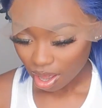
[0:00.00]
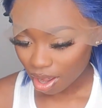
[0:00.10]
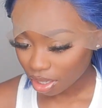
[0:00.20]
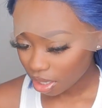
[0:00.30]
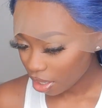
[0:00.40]

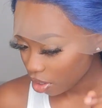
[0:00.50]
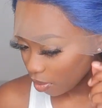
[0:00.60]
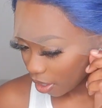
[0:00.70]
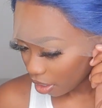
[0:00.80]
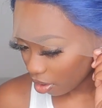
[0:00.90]
how did they do
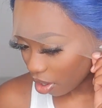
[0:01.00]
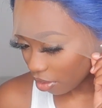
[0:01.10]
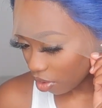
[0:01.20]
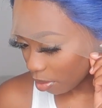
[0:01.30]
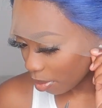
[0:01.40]
it? I can't
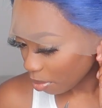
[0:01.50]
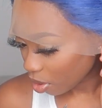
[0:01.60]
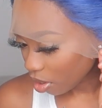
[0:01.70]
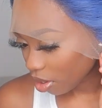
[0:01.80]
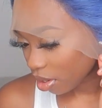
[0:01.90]
even
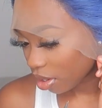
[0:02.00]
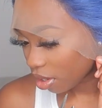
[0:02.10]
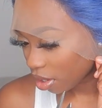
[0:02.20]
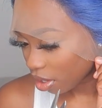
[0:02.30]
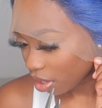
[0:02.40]
remember.
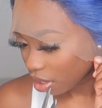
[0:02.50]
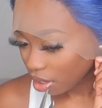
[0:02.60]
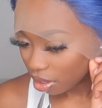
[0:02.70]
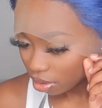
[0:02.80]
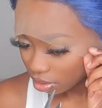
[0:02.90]

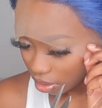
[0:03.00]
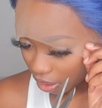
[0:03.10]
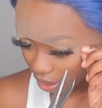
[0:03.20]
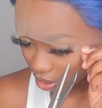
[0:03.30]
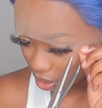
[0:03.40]

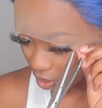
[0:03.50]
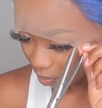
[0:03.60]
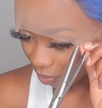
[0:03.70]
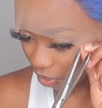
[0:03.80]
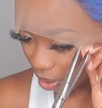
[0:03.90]
Okay, so
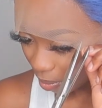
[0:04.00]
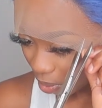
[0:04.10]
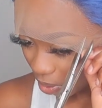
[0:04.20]
I'm